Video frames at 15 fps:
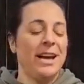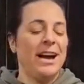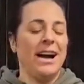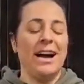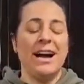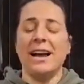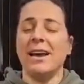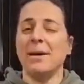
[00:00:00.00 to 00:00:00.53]

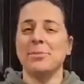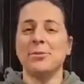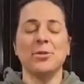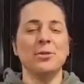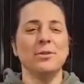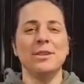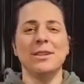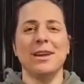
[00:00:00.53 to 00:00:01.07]
Uh, I
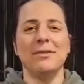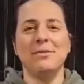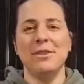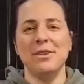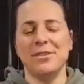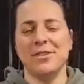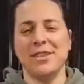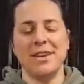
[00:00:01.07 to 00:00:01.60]
absolutely love
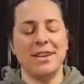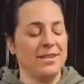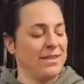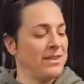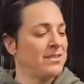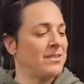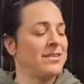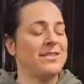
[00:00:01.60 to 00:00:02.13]
this thing.
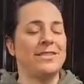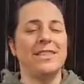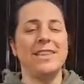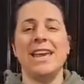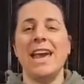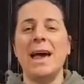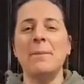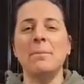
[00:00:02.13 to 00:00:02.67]
This is
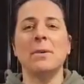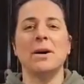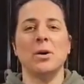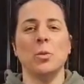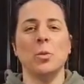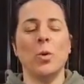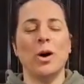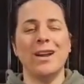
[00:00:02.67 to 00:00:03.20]
the
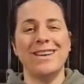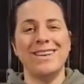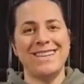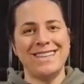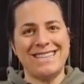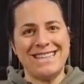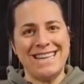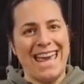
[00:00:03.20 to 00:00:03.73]

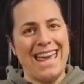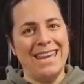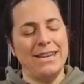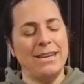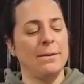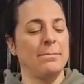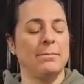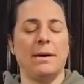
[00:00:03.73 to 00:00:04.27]

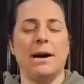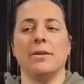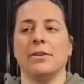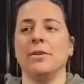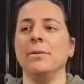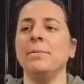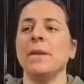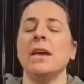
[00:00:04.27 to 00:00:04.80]
M110
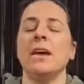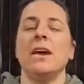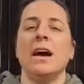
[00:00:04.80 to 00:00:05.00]
model.